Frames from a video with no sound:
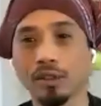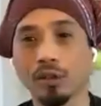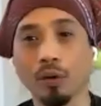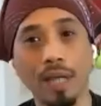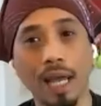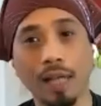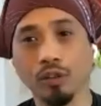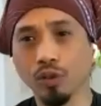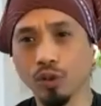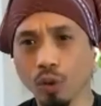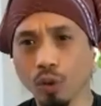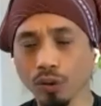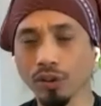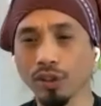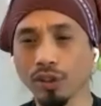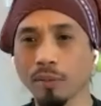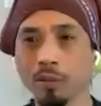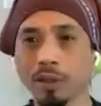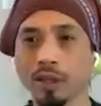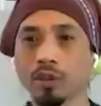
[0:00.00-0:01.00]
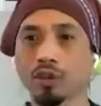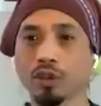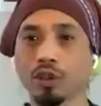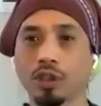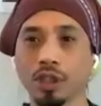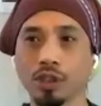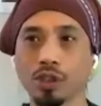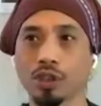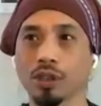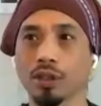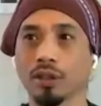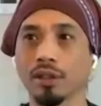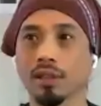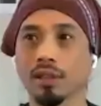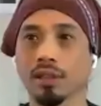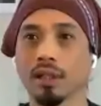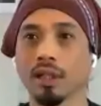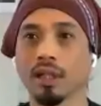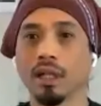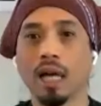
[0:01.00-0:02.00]
So yeah, so those are some of the
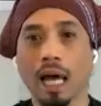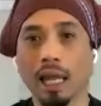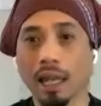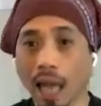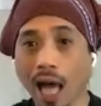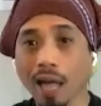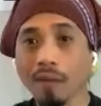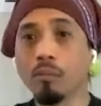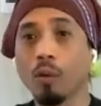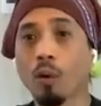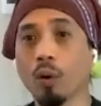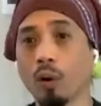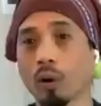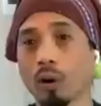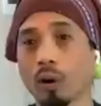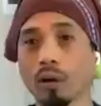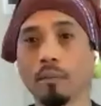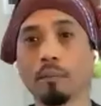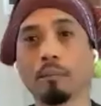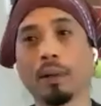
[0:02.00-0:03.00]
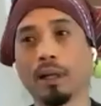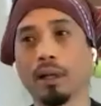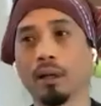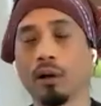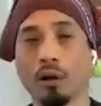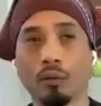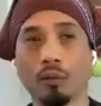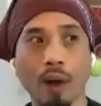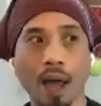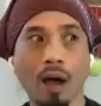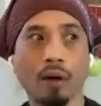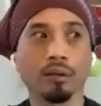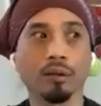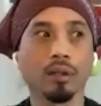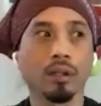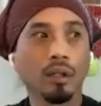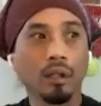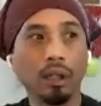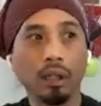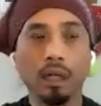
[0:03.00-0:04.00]
traditions, a lot more, but
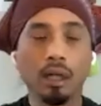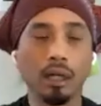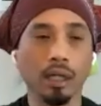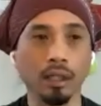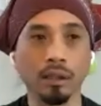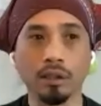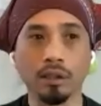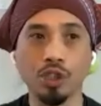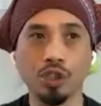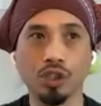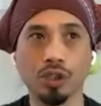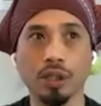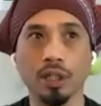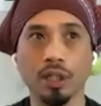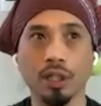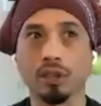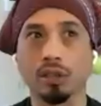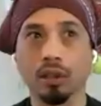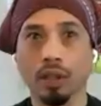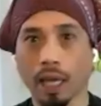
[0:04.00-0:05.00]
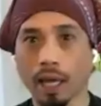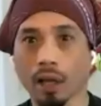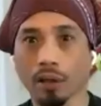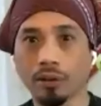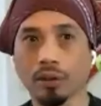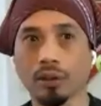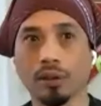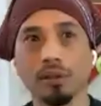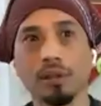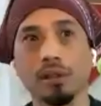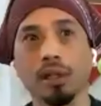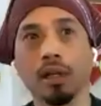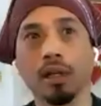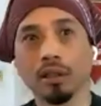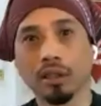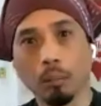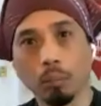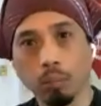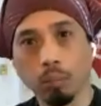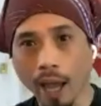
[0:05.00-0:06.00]
around indigenous elders.
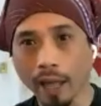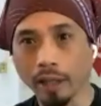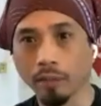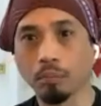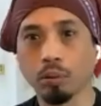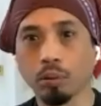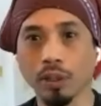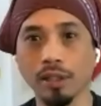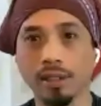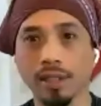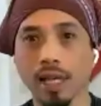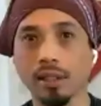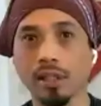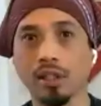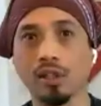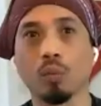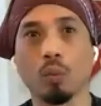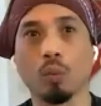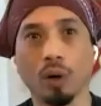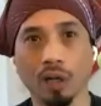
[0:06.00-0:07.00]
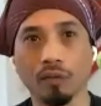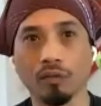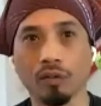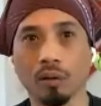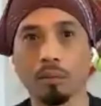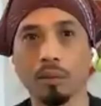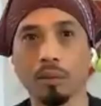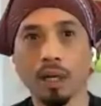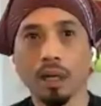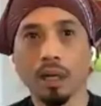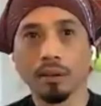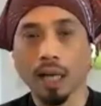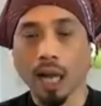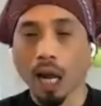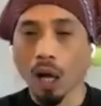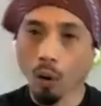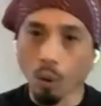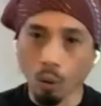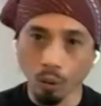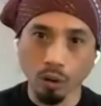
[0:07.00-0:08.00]
The blind princess is one of them
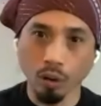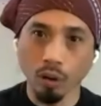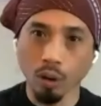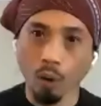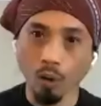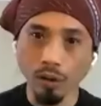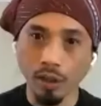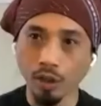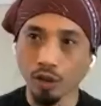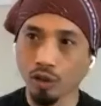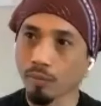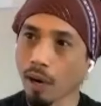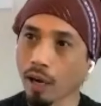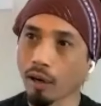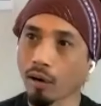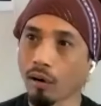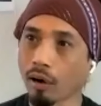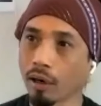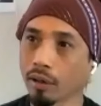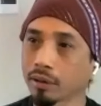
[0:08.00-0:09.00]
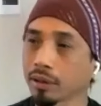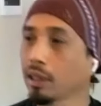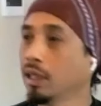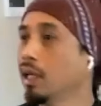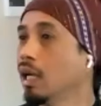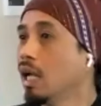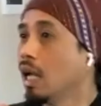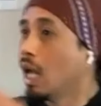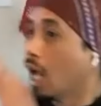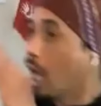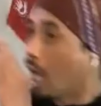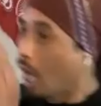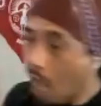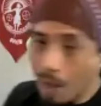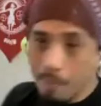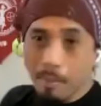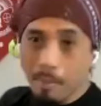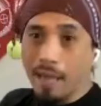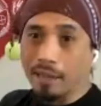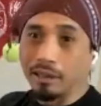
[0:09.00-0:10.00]
that I hold closely to my heart.
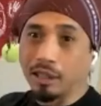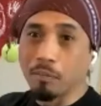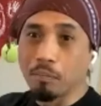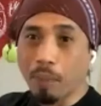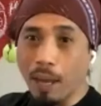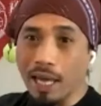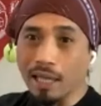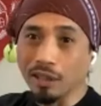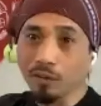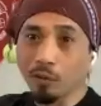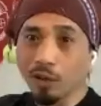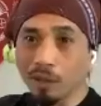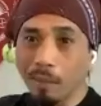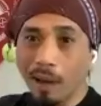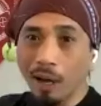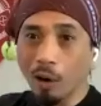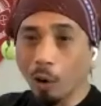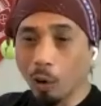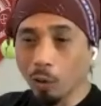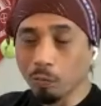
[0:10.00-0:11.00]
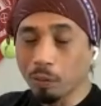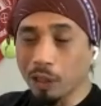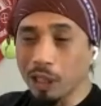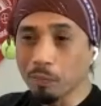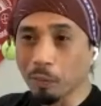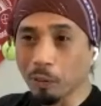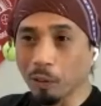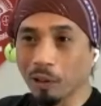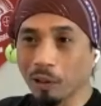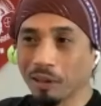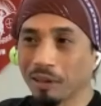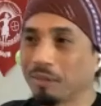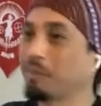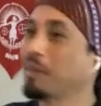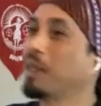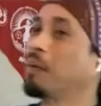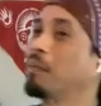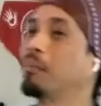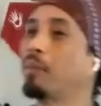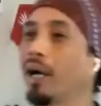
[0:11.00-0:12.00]
I might debate one of my own people,
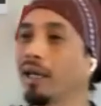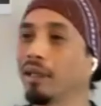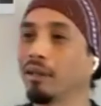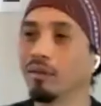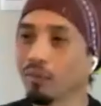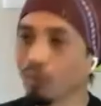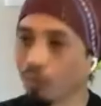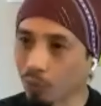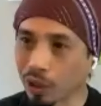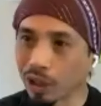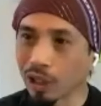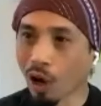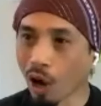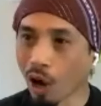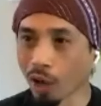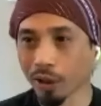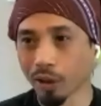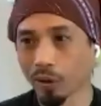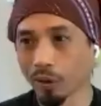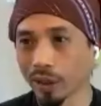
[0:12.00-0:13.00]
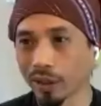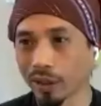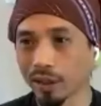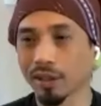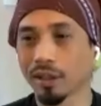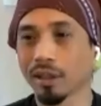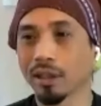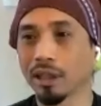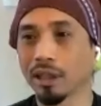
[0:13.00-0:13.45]
but we honor it,